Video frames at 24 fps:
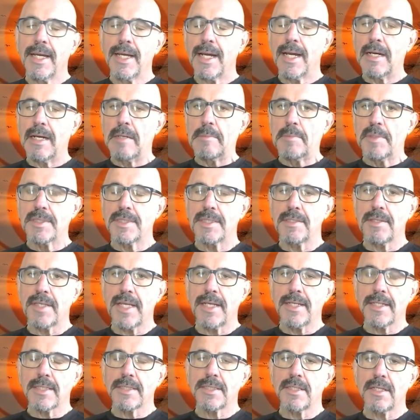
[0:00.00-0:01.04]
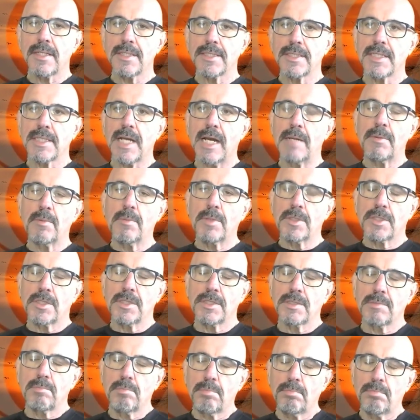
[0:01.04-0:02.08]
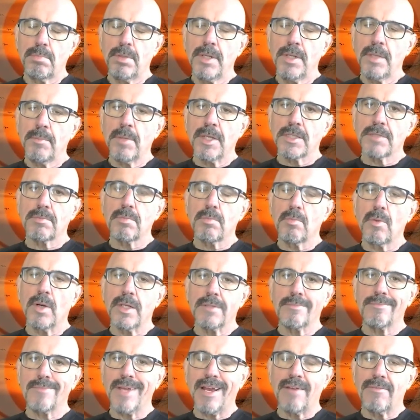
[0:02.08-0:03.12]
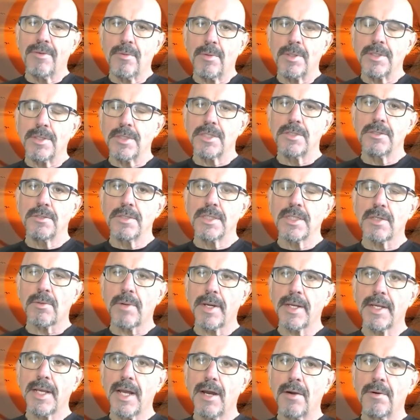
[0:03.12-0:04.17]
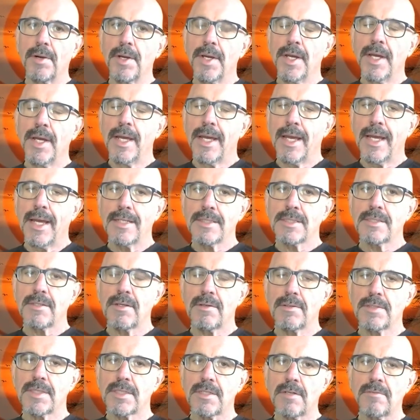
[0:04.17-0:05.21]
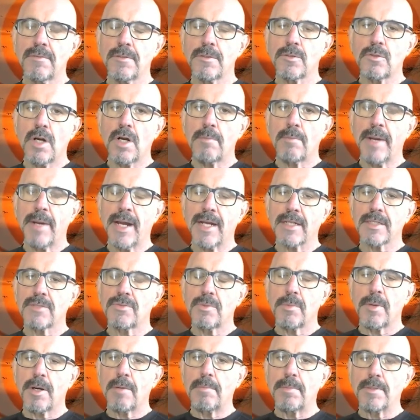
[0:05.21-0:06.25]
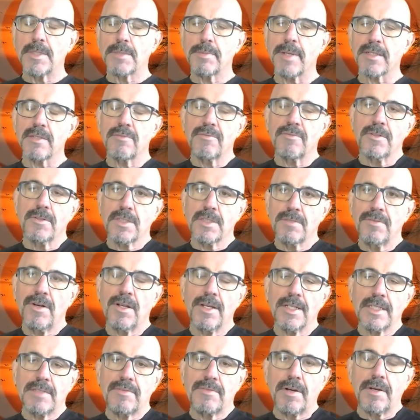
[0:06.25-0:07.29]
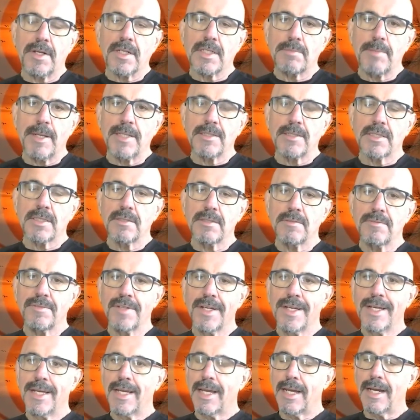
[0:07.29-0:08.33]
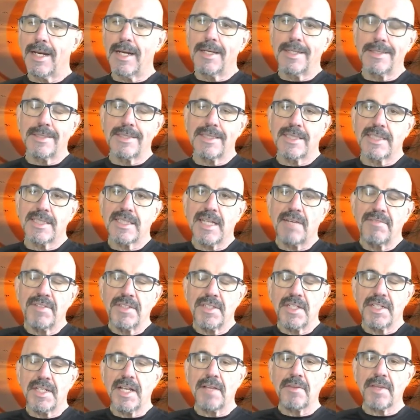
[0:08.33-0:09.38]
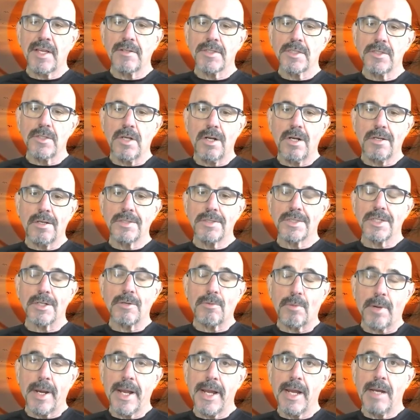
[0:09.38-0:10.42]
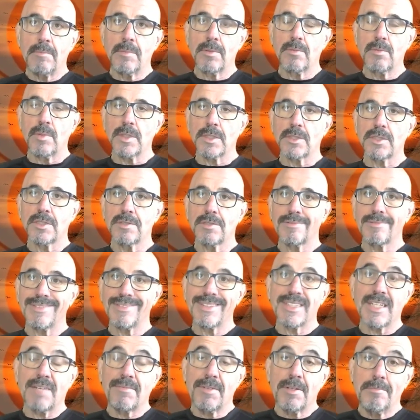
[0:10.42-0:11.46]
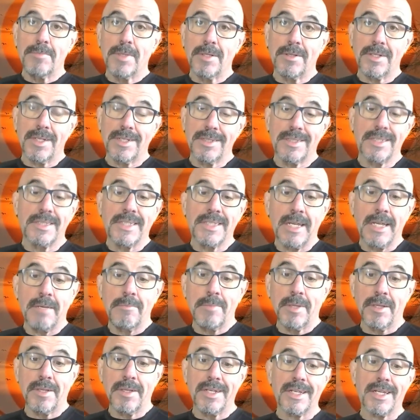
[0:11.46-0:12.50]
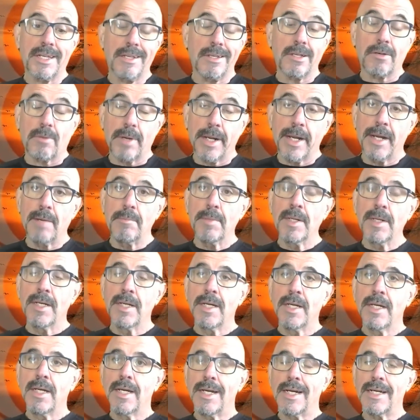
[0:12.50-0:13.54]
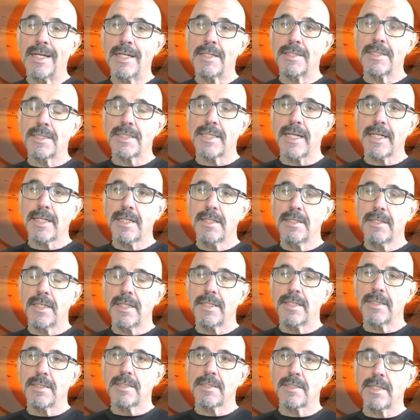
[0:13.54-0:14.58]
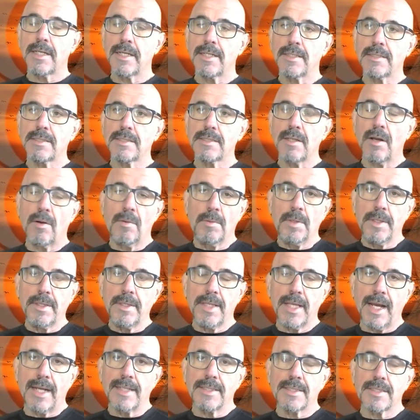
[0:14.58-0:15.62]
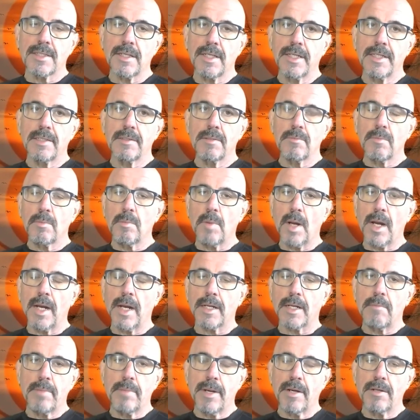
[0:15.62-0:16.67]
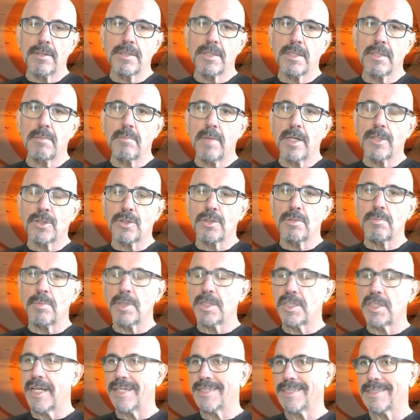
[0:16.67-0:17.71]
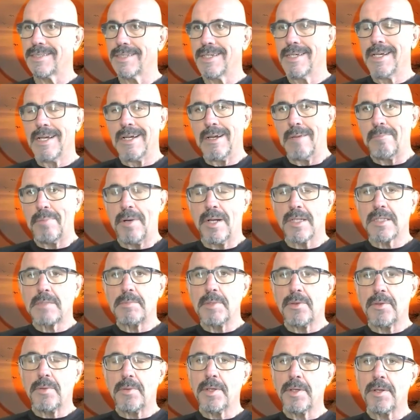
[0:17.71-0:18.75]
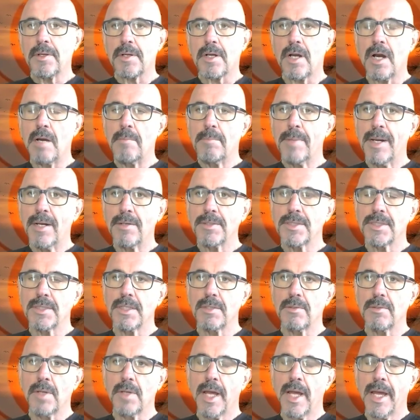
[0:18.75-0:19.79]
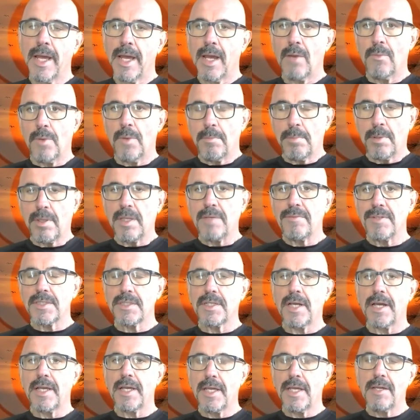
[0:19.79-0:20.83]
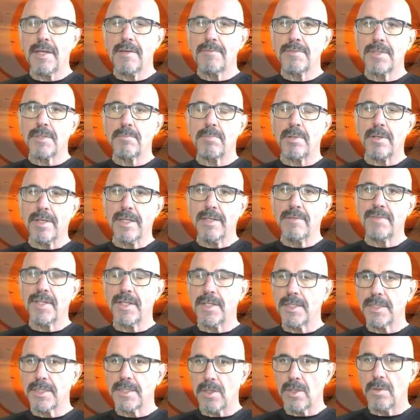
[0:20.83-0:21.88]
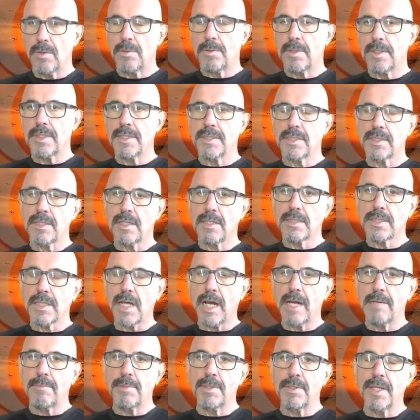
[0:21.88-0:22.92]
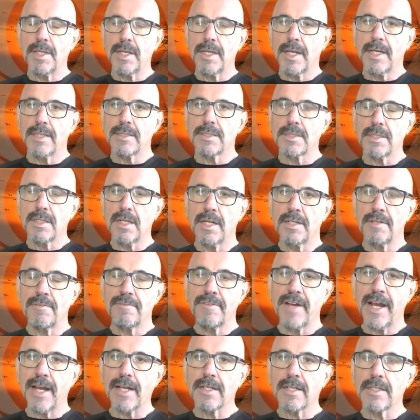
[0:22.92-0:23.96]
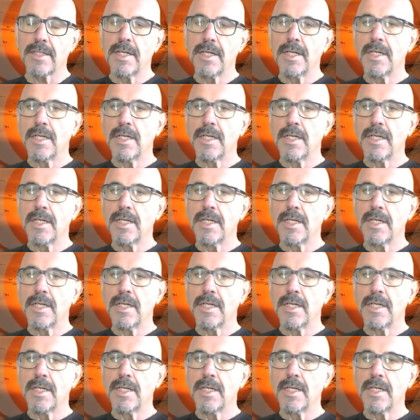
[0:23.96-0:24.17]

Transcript: The synthetic psilocybin, which is pretty much what everyone's using right now, has several drawbacks from our perspective. First of all, it's very expensive. It's $7,000 to $10,000 a gram, which 7 million to 10 million a kilogram. The second is it's only the isolate compared to the mushroom, which has approximately 300 compounds in it. And we believe it's naive to believe that it's only the psilocybin that has an effect.